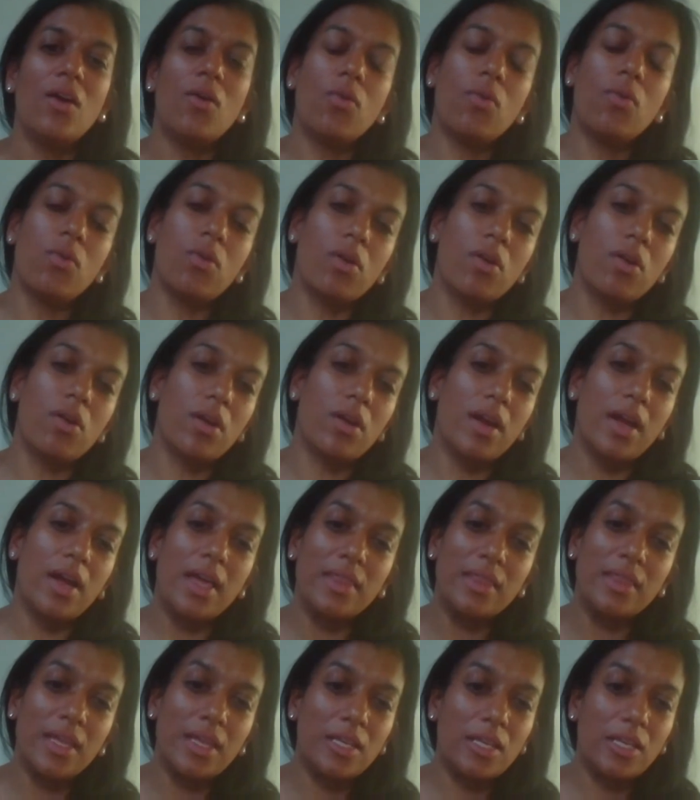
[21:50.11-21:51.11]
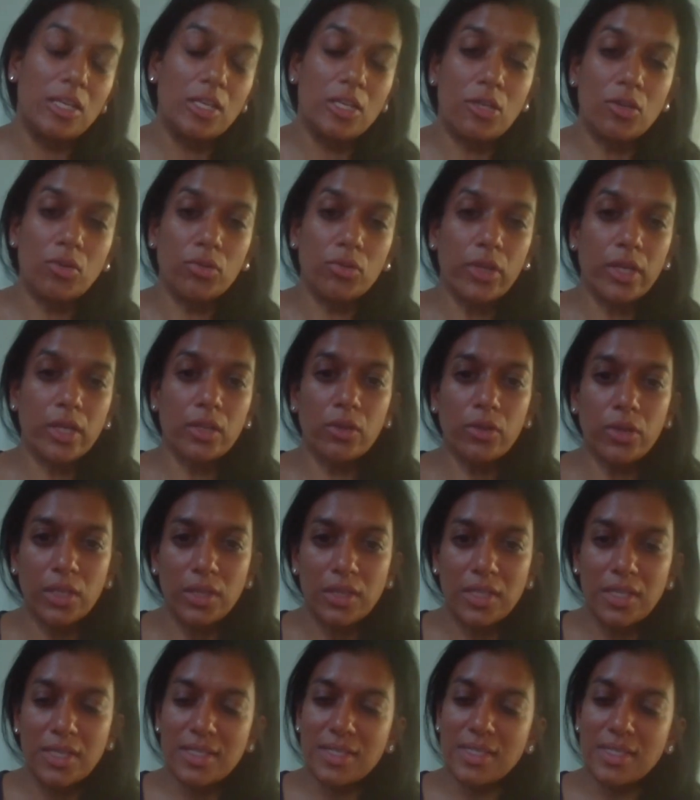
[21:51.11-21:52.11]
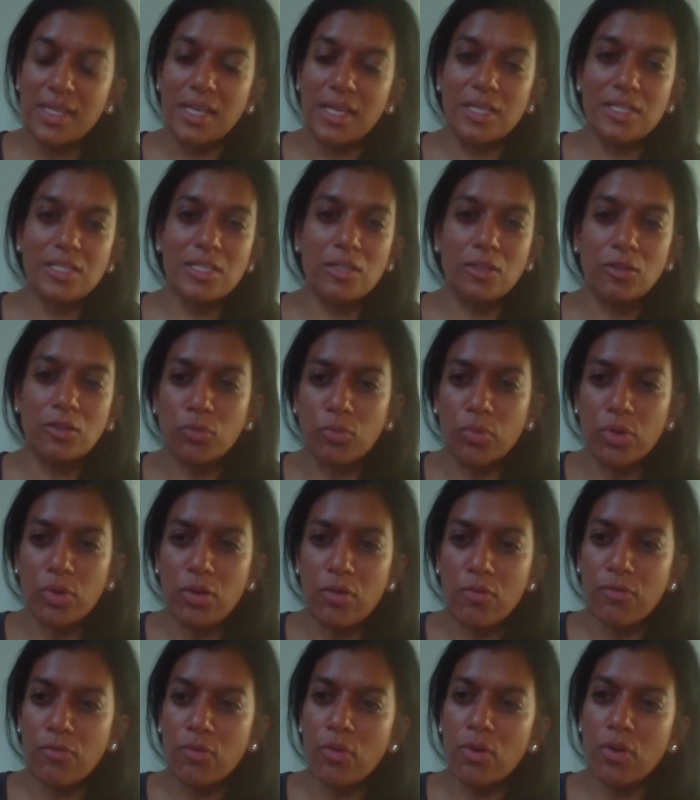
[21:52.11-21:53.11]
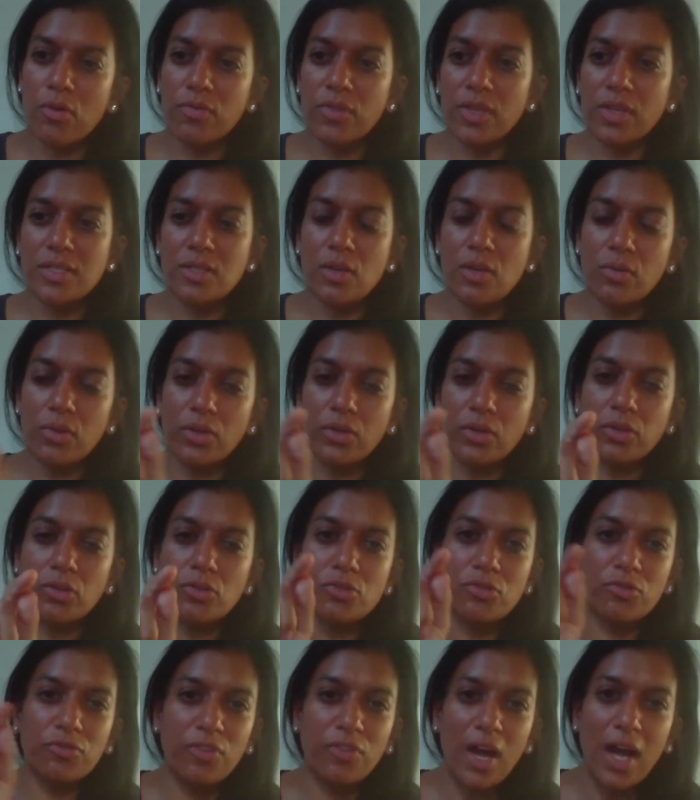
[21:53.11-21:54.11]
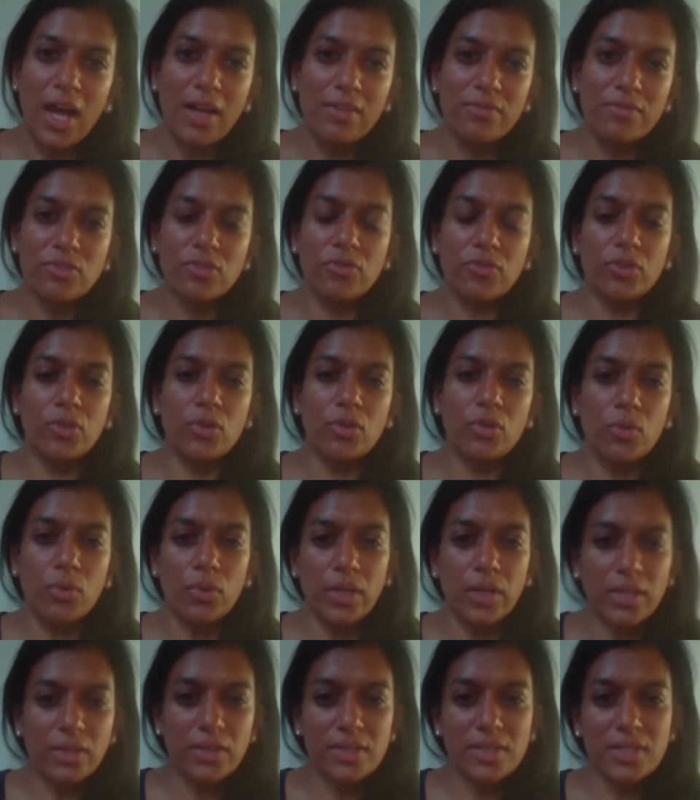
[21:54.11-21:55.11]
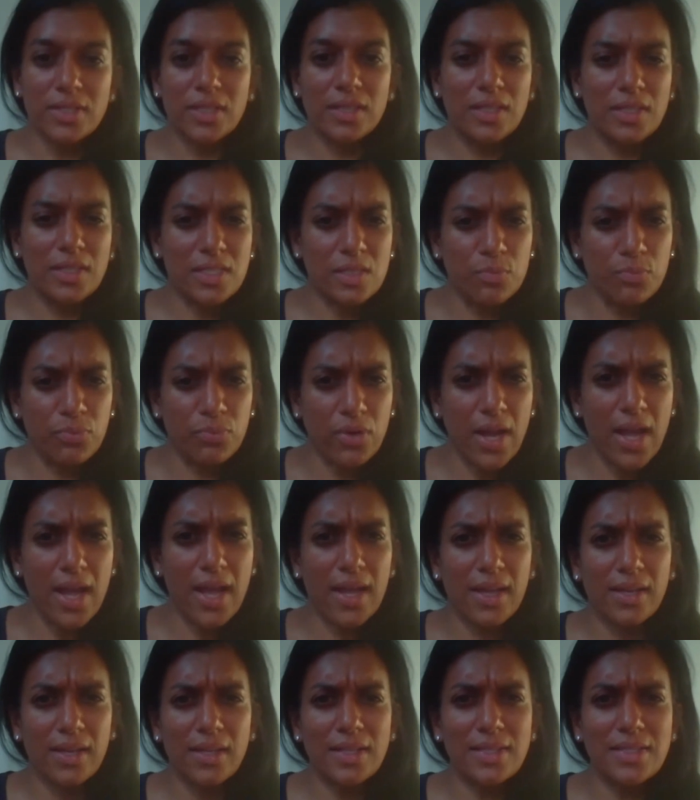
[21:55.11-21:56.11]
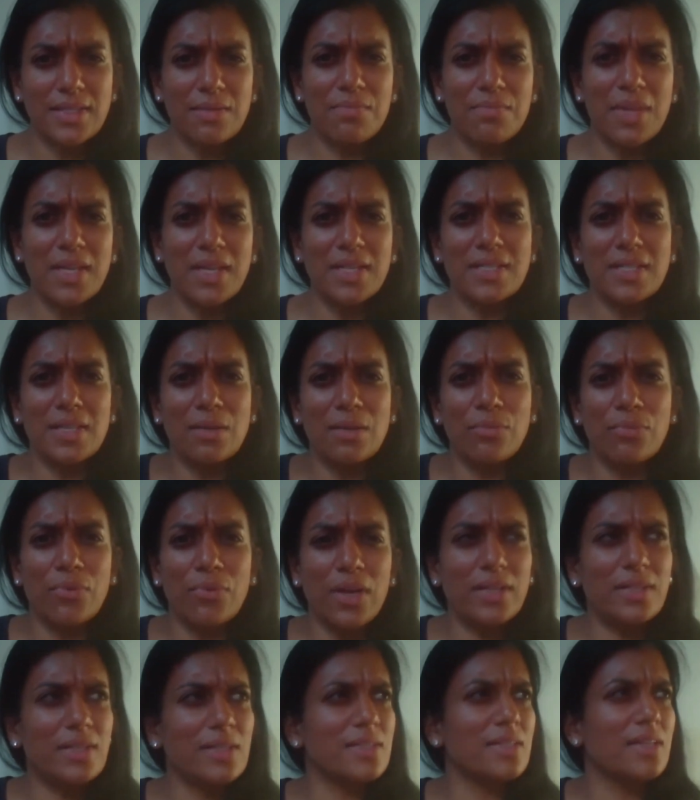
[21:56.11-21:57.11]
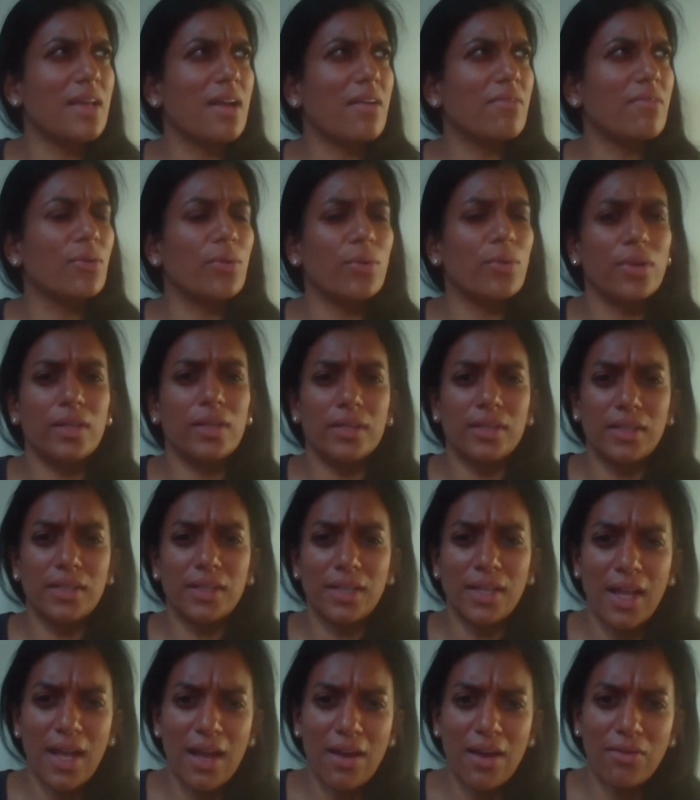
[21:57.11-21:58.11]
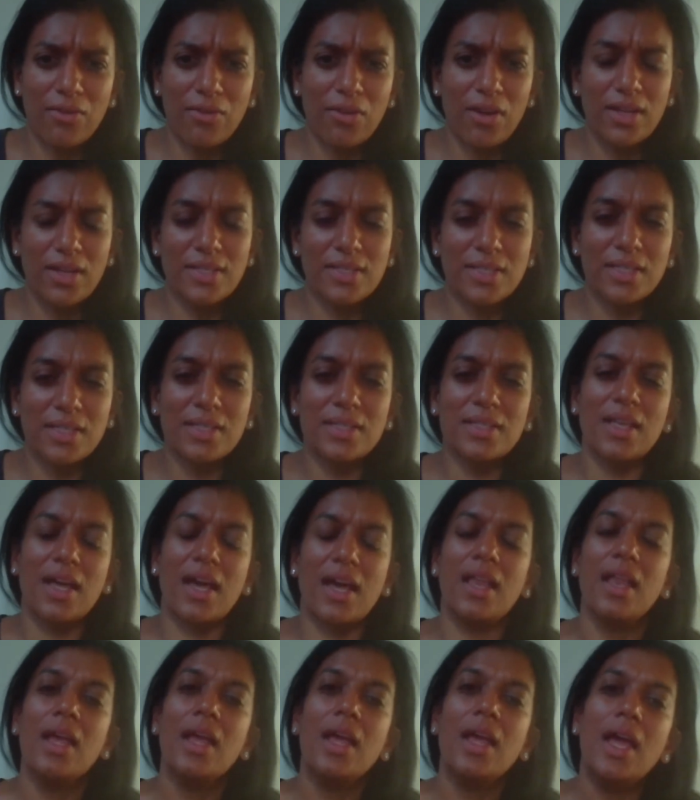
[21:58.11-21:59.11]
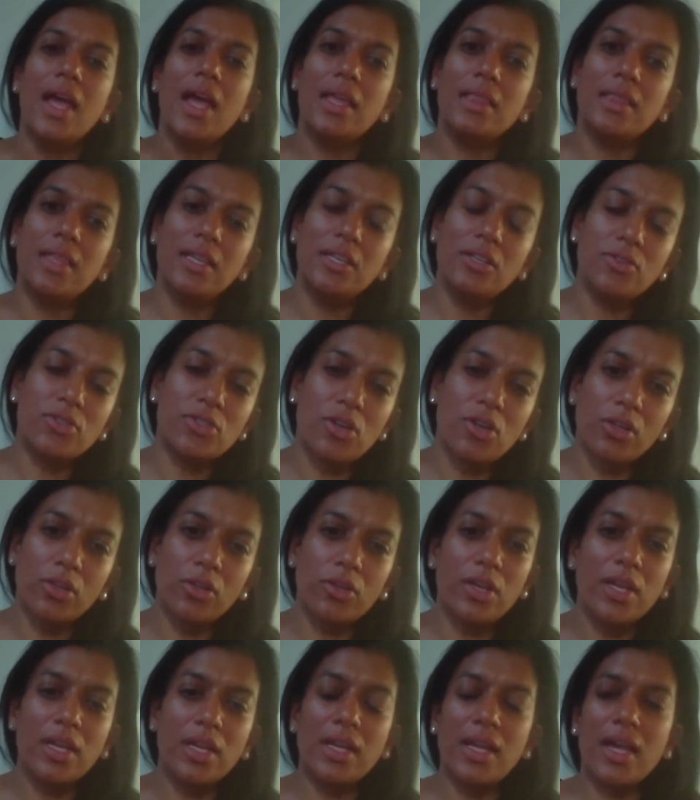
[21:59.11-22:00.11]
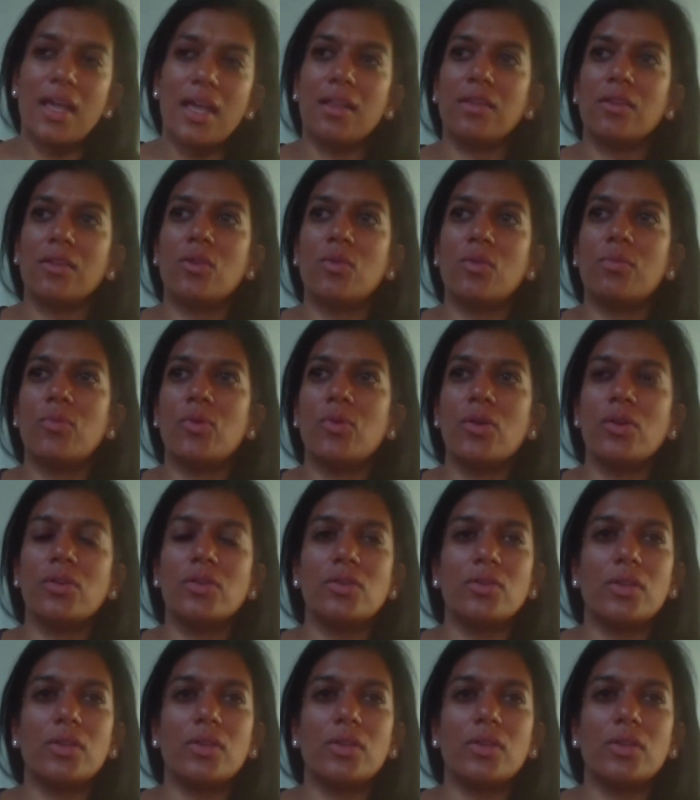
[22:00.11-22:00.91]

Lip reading: Or, and then, you know, like, look at these things, and 3 or 4 of these. Oh, look, there's 5 different oils in this bread. That's amazing. Bread doesn't have oil in it. How crazy is that? And then you start looking at a little more,